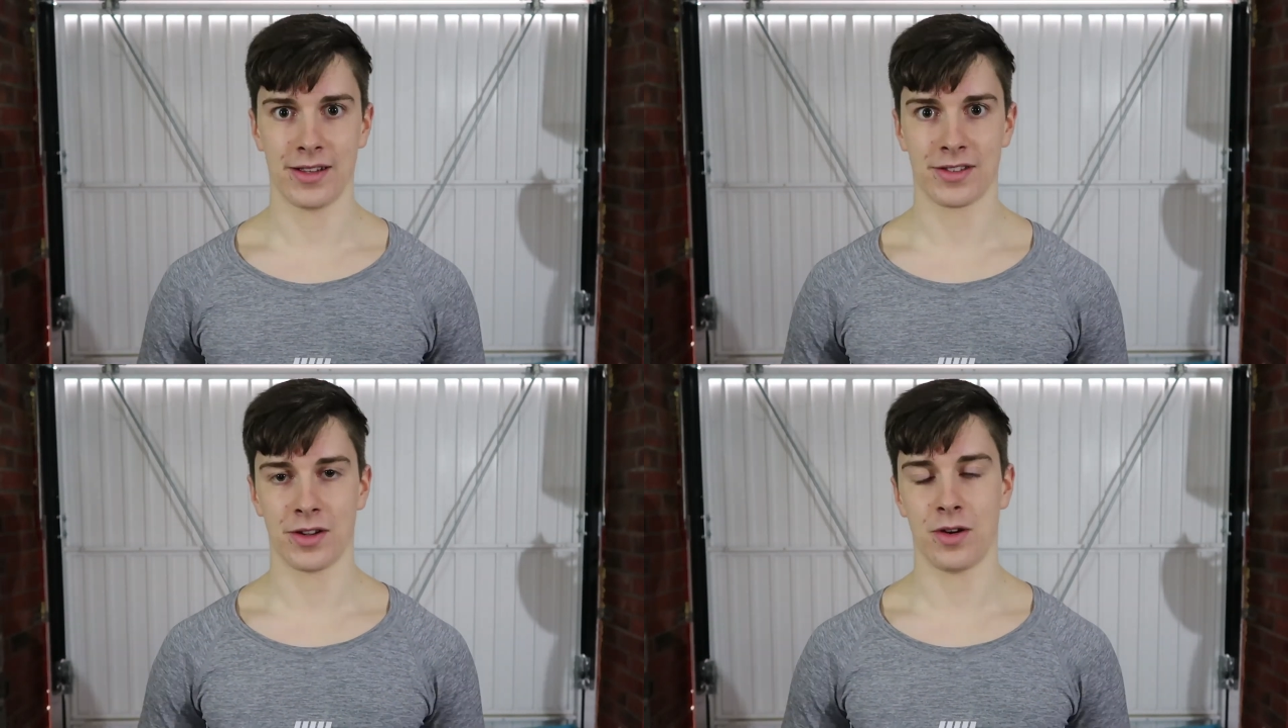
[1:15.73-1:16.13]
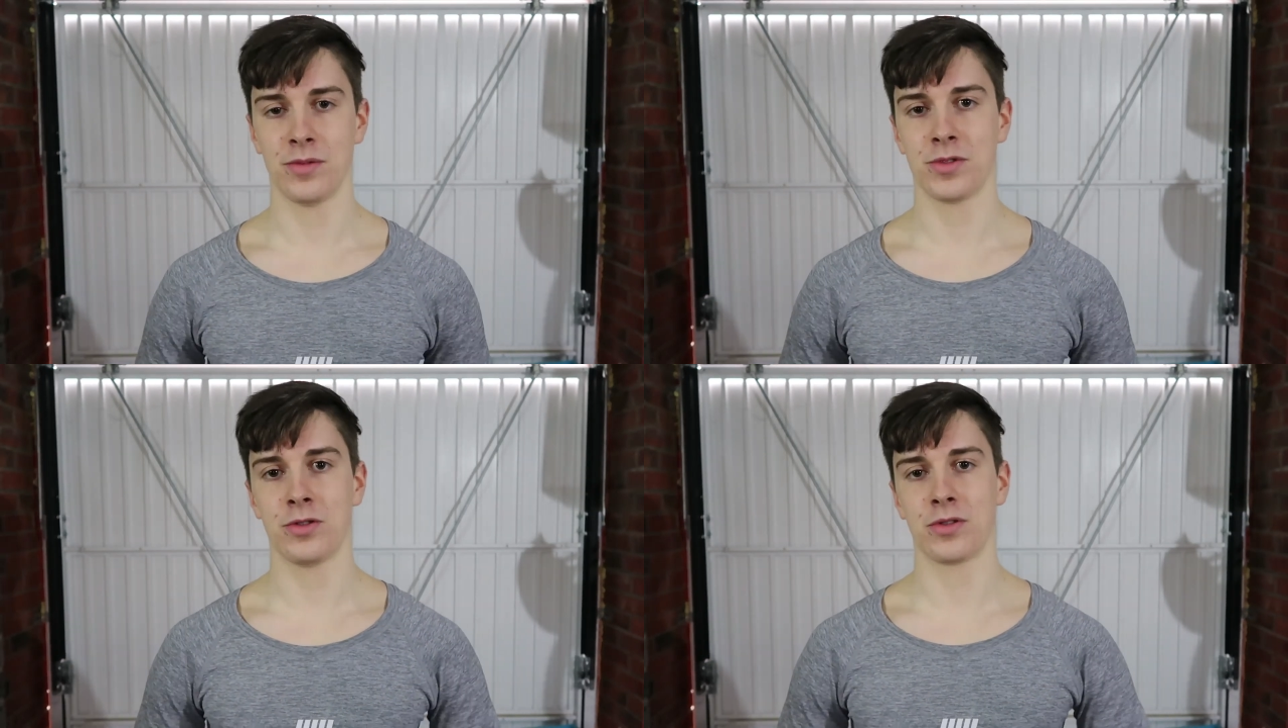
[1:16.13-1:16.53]
And so
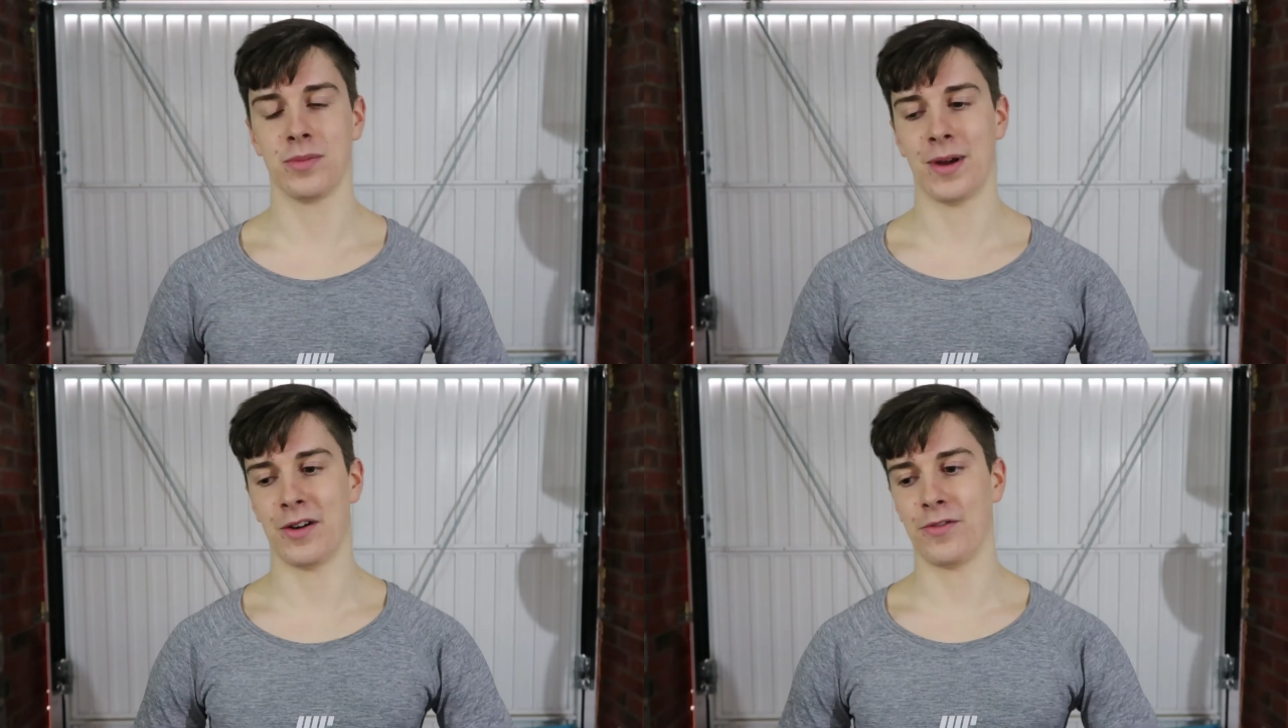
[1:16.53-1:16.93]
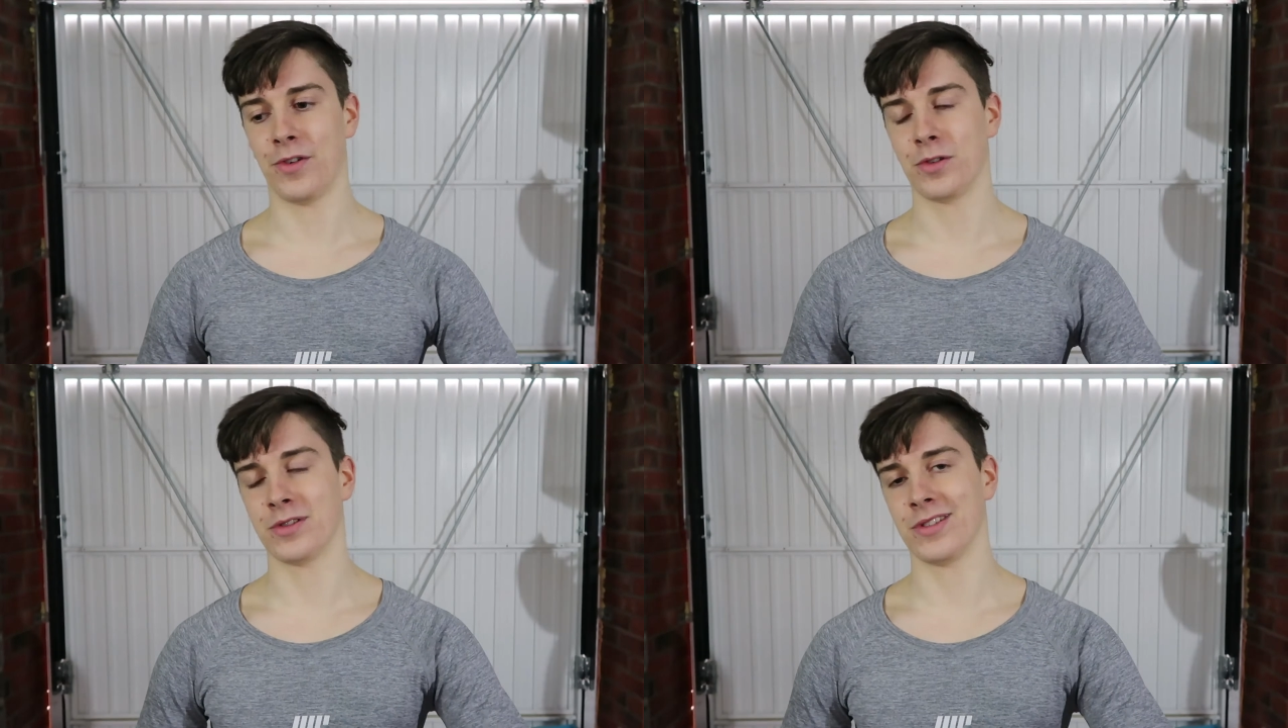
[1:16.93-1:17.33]
I'm talking about
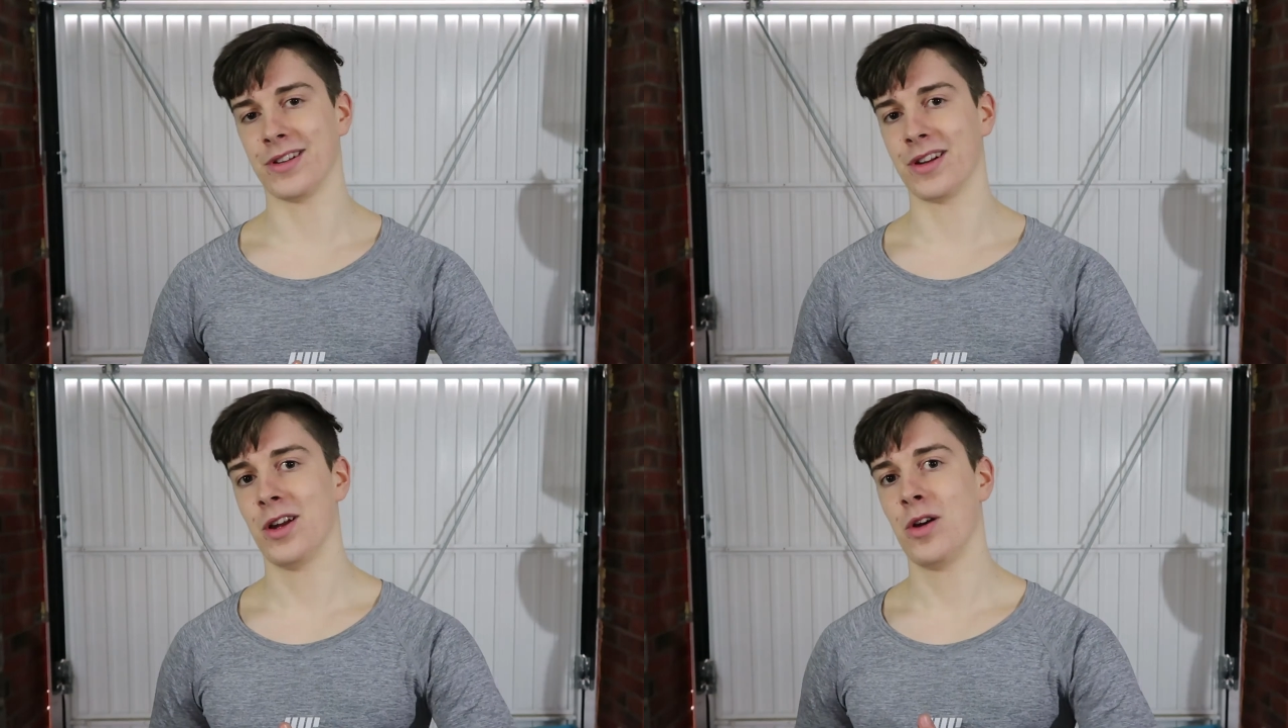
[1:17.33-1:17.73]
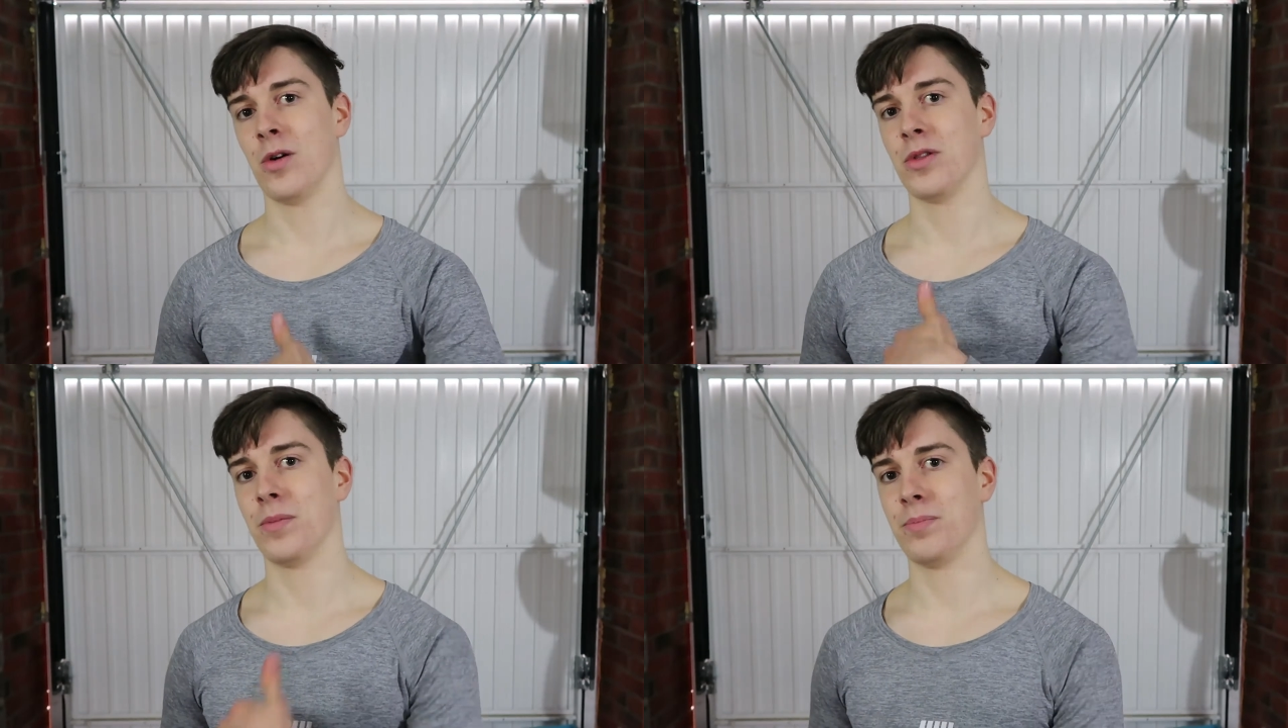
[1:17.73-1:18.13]
focusing
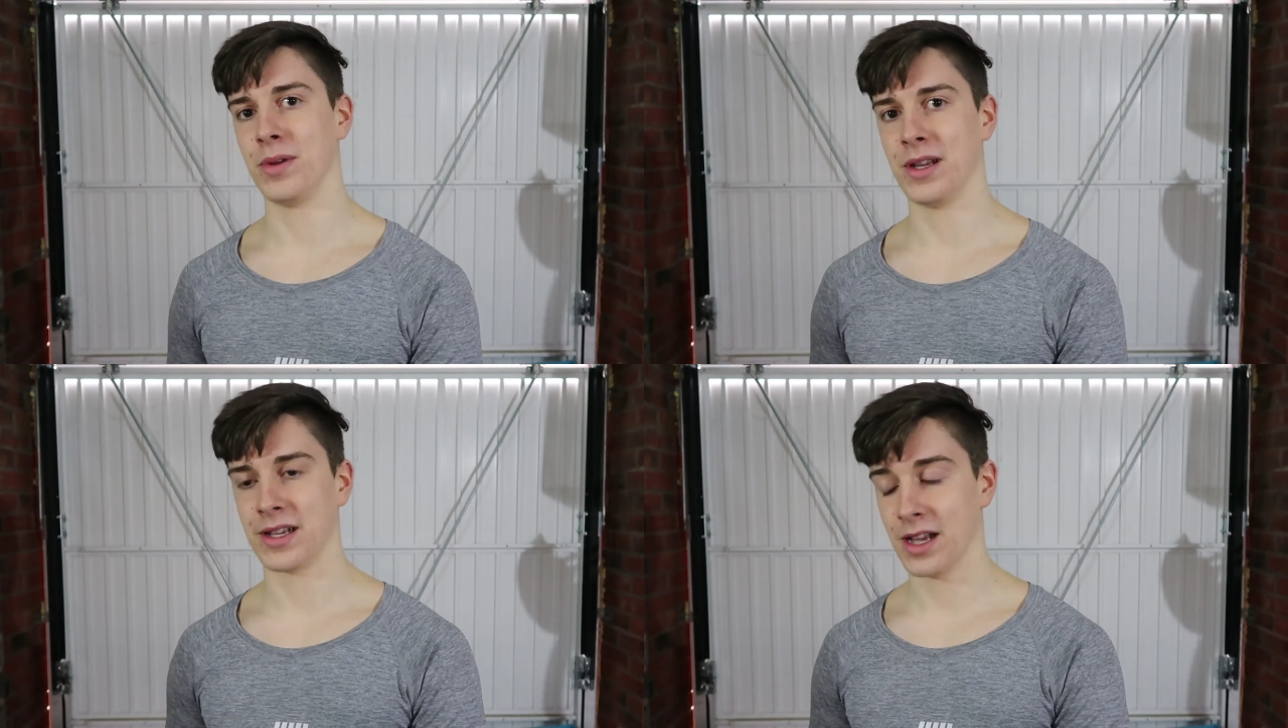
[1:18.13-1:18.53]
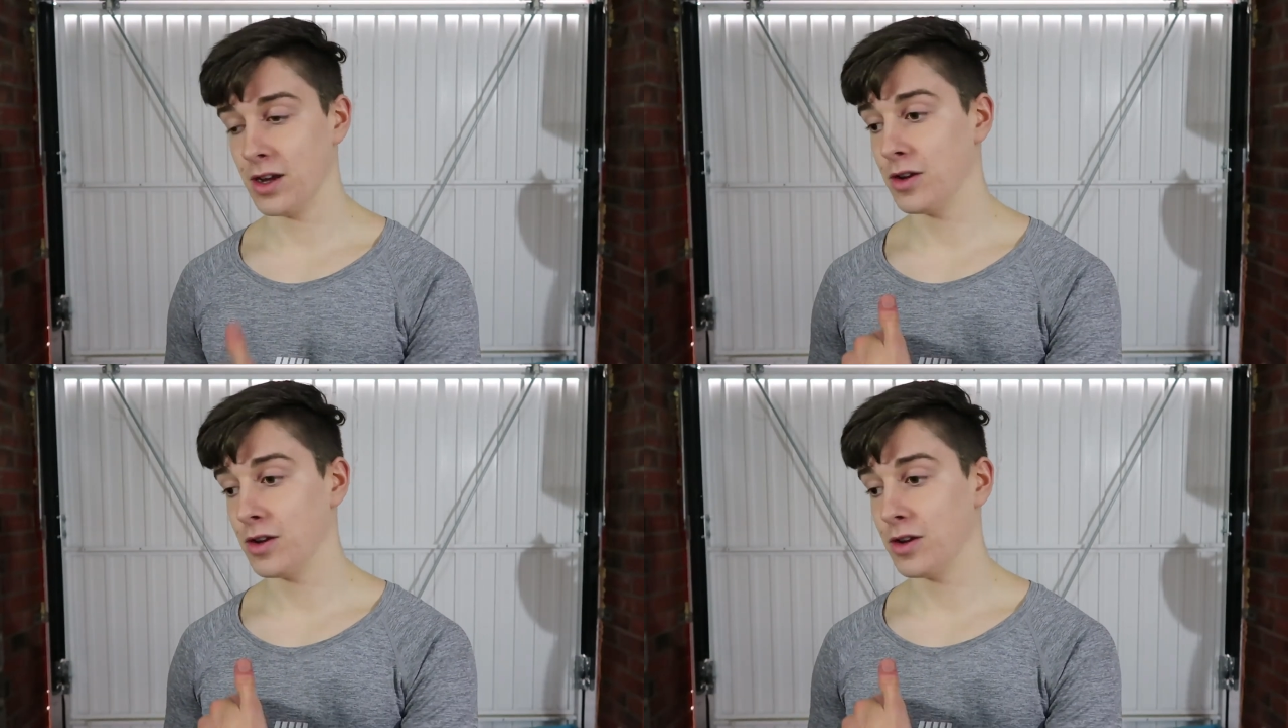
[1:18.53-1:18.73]
on the big